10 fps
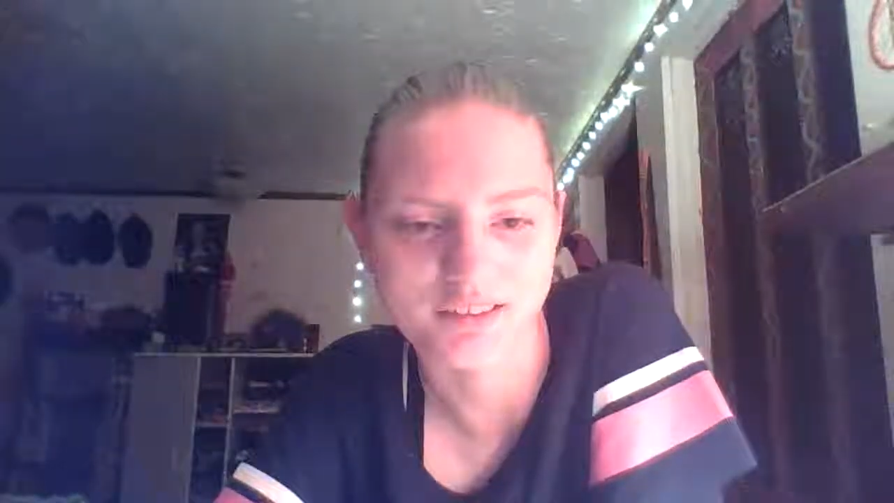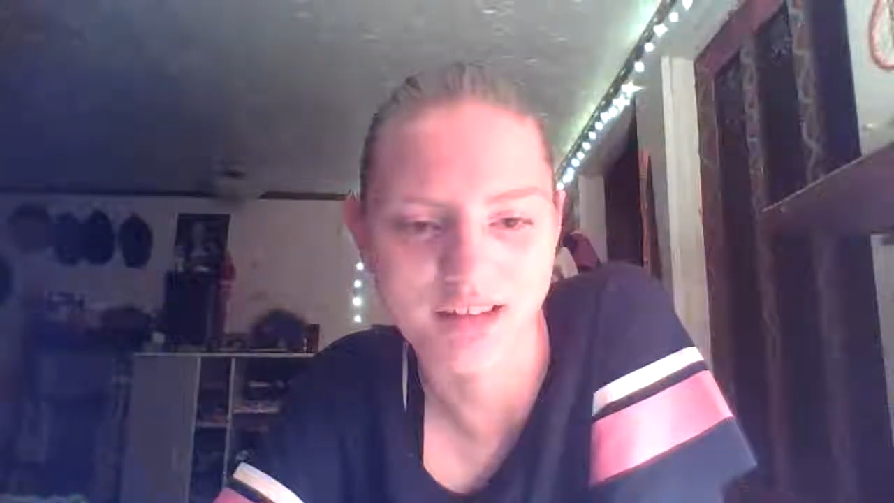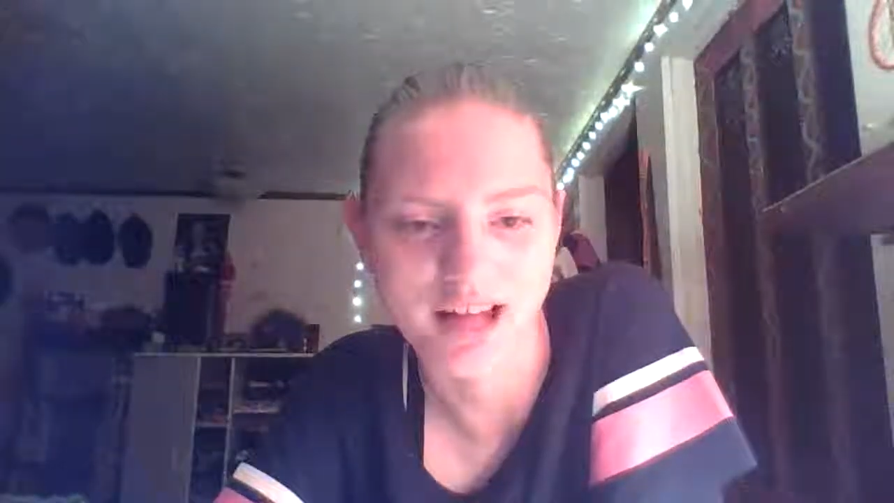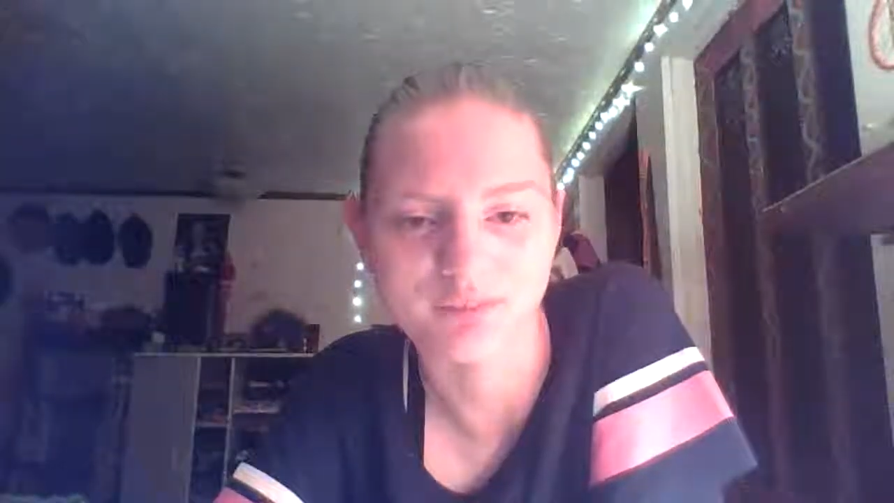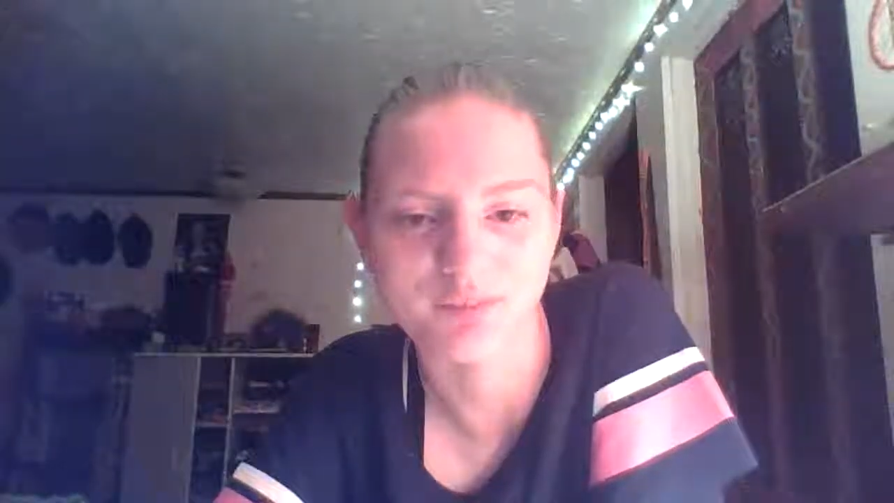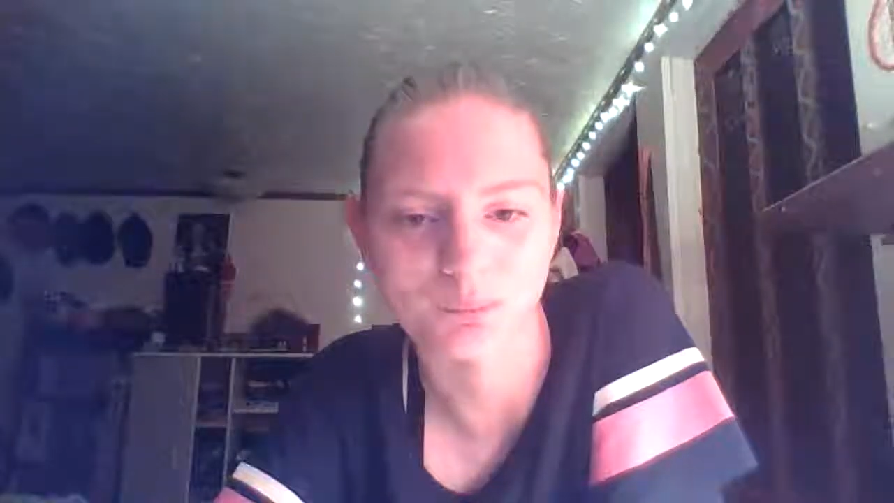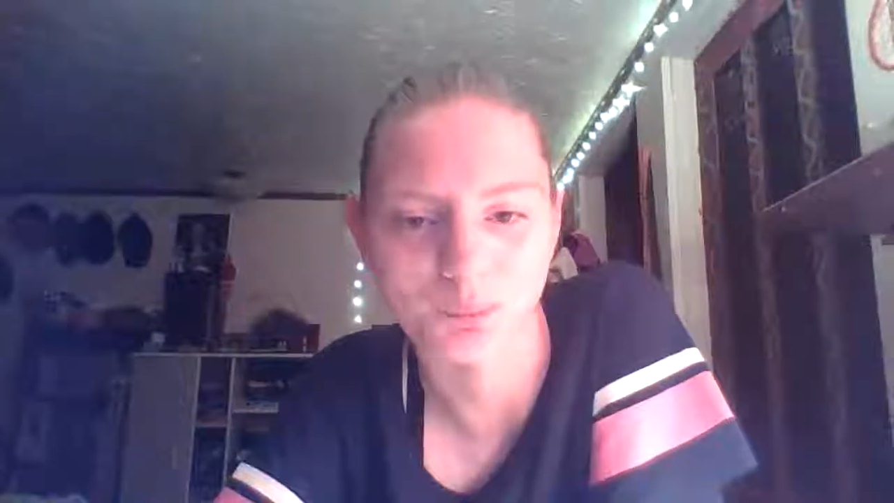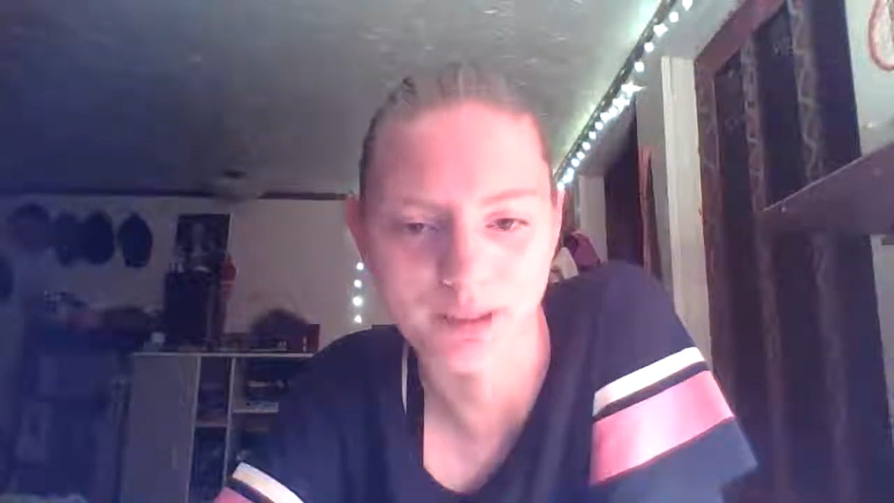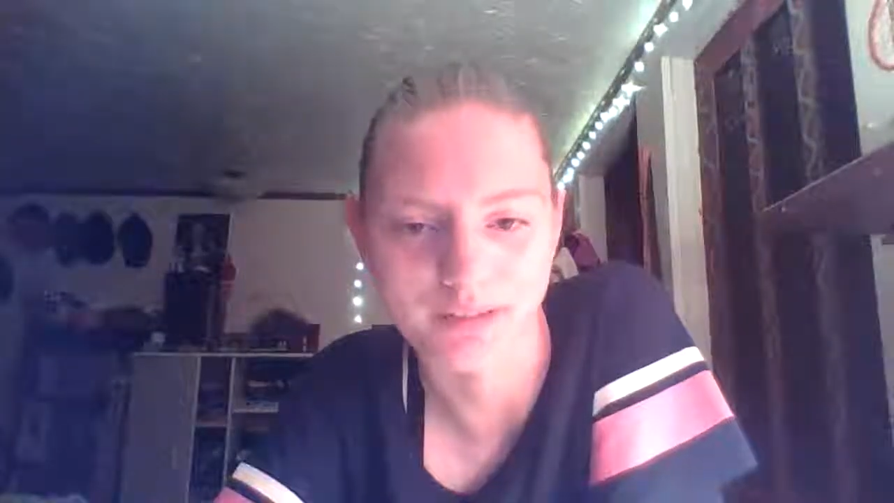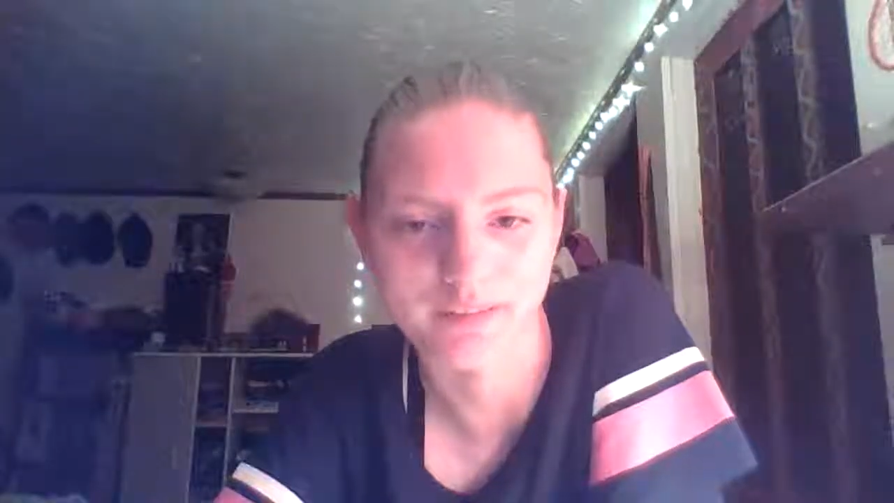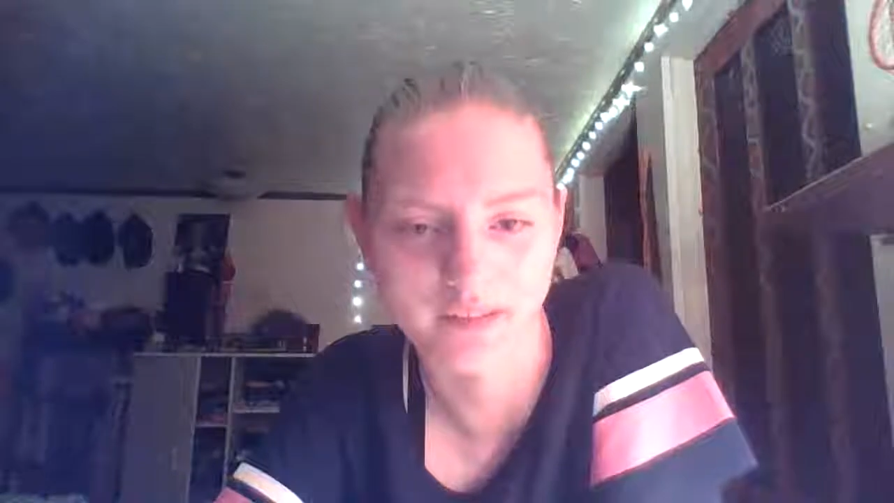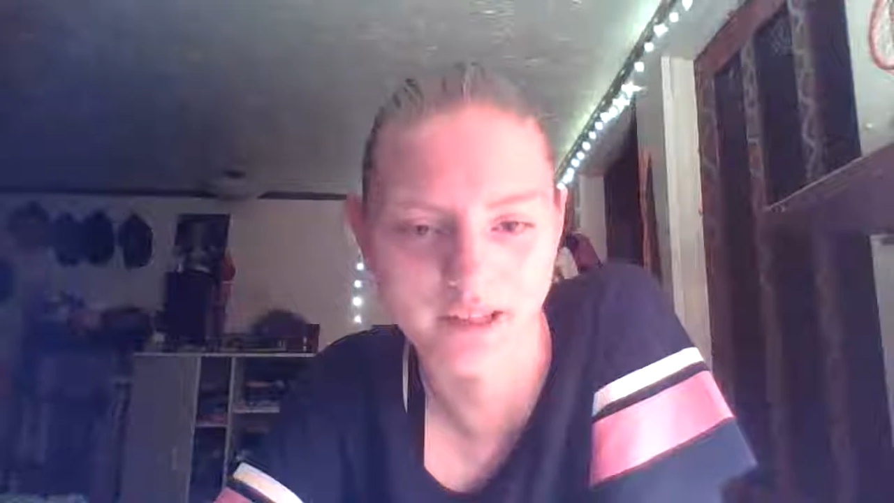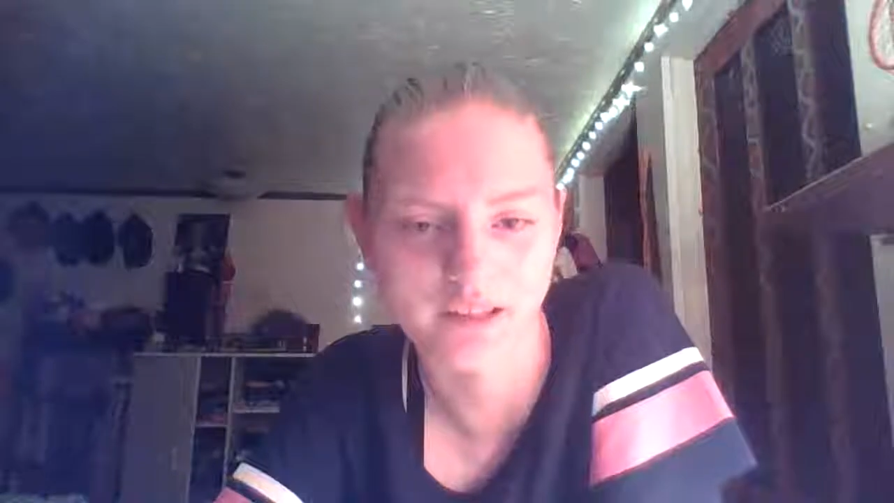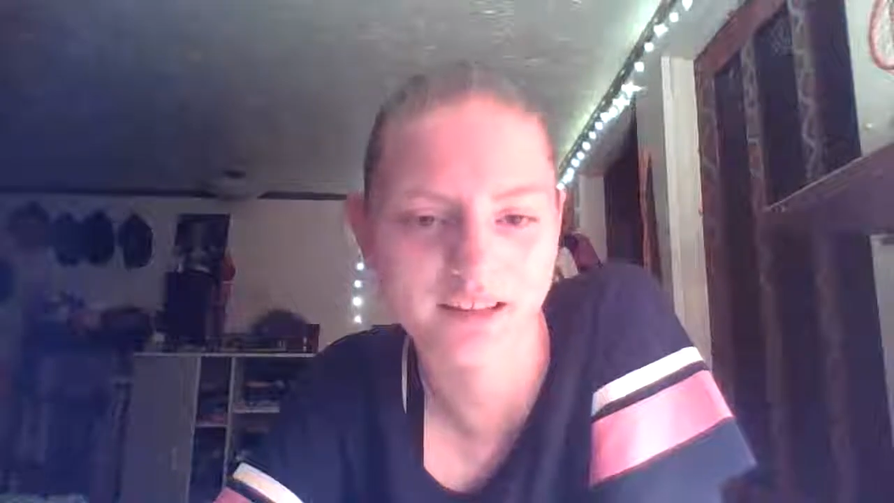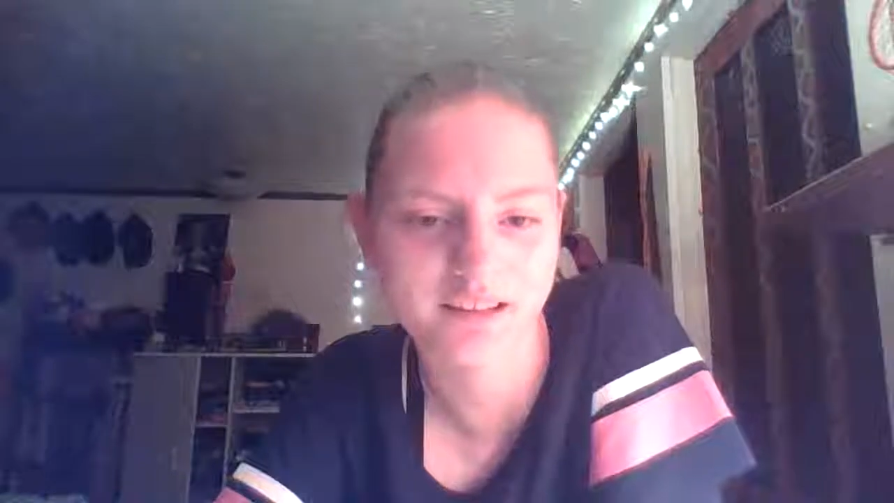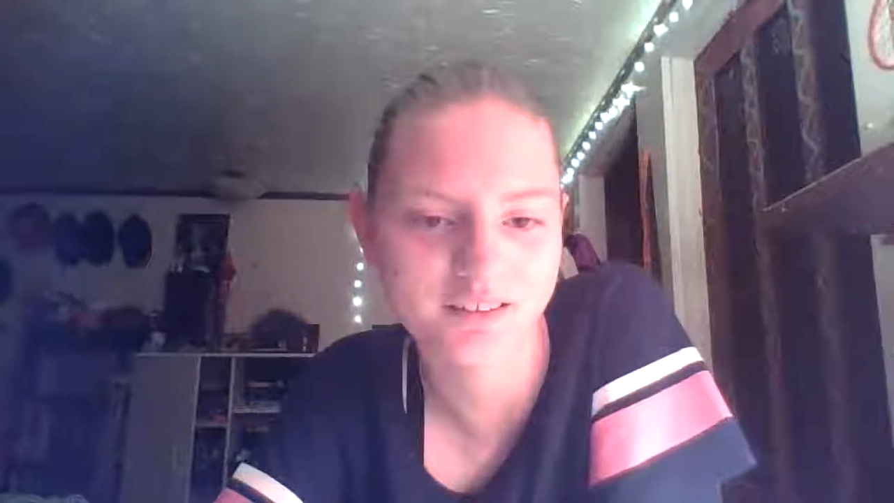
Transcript: have them rethink